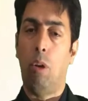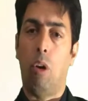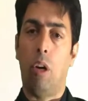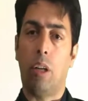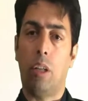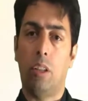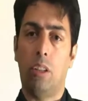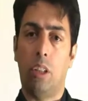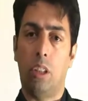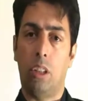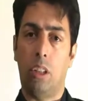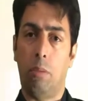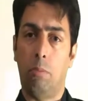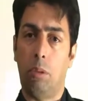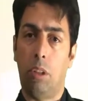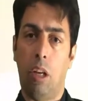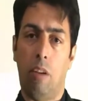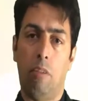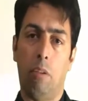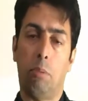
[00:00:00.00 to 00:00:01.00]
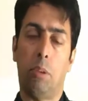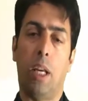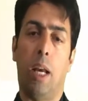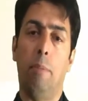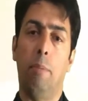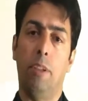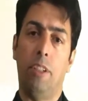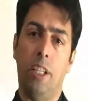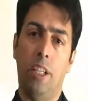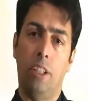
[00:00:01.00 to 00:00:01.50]
organ systems develop
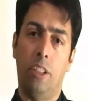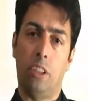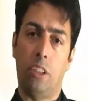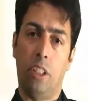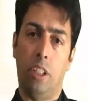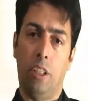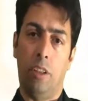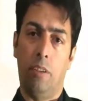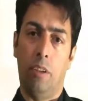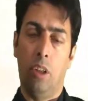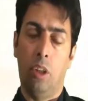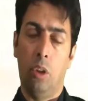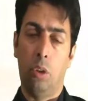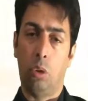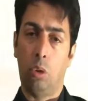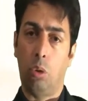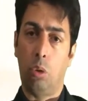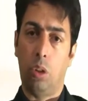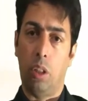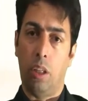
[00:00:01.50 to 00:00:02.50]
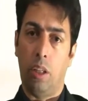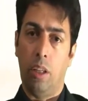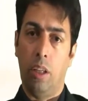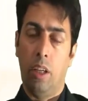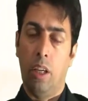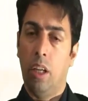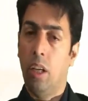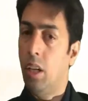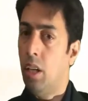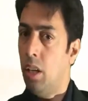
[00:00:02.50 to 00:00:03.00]
simultaneously. So the
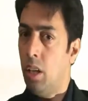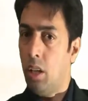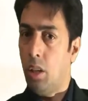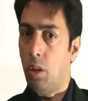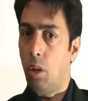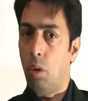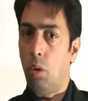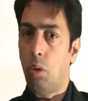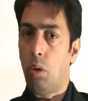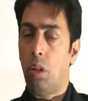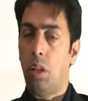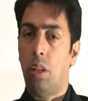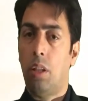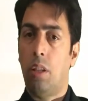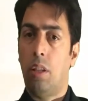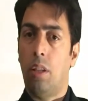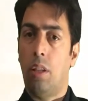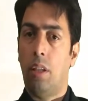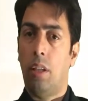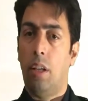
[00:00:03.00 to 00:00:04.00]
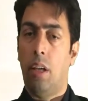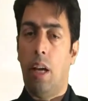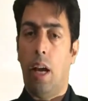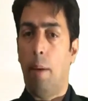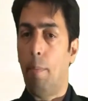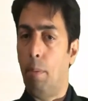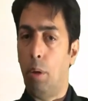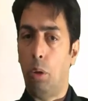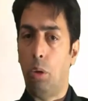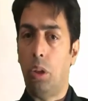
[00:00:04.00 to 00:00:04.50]
growth,
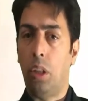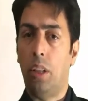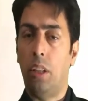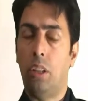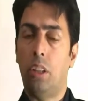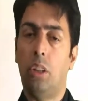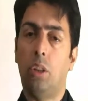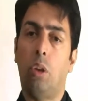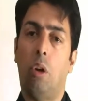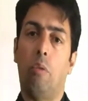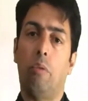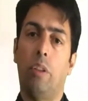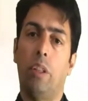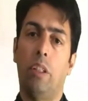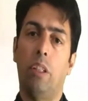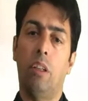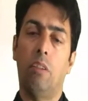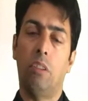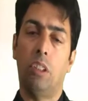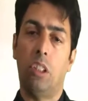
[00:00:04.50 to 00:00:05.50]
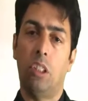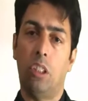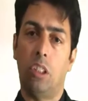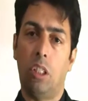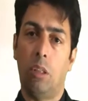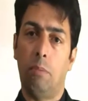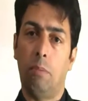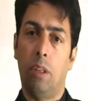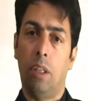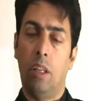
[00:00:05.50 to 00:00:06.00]
embryogenesis of the nervous
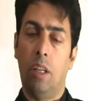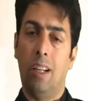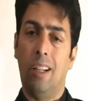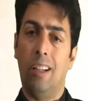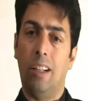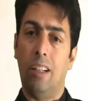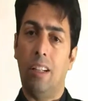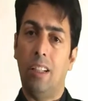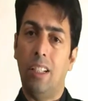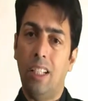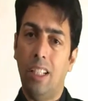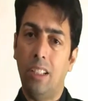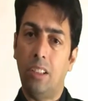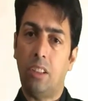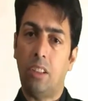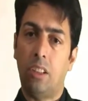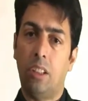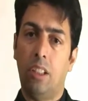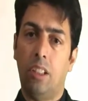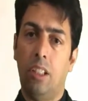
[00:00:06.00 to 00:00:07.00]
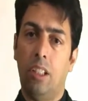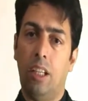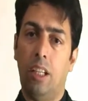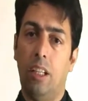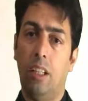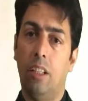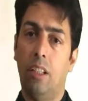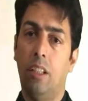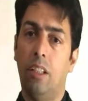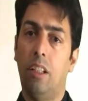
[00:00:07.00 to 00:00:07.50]
system is
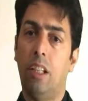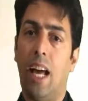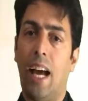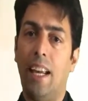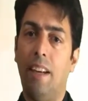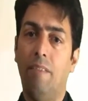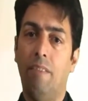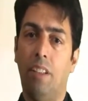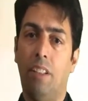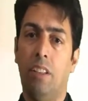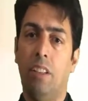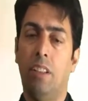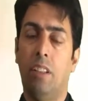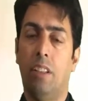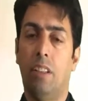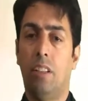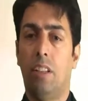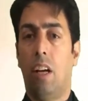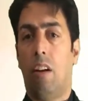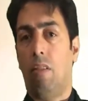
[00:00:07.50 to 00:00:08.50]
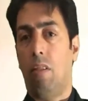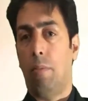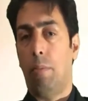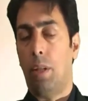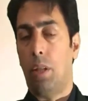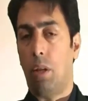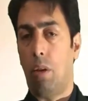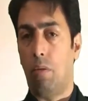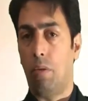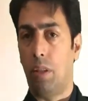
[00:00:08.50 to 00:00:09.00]
in line with the
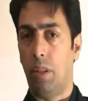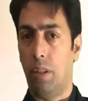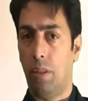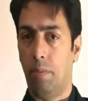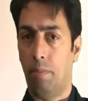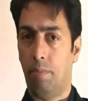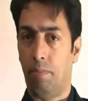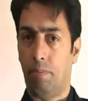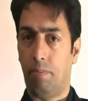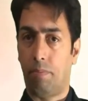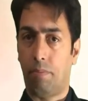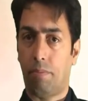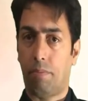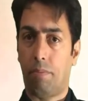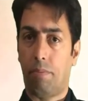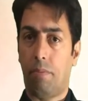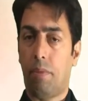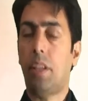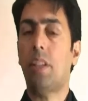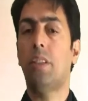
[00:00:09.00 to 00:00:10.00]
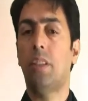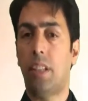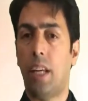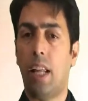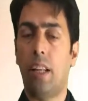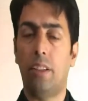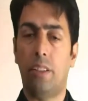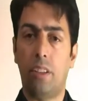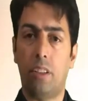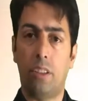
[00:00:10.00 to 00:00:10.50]
development of the
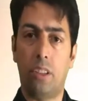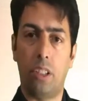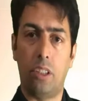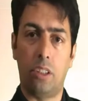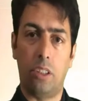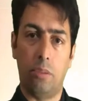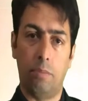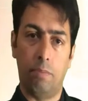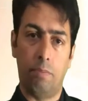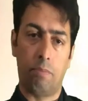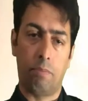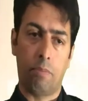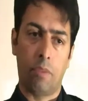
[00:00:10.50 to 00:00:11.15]
skeletal system.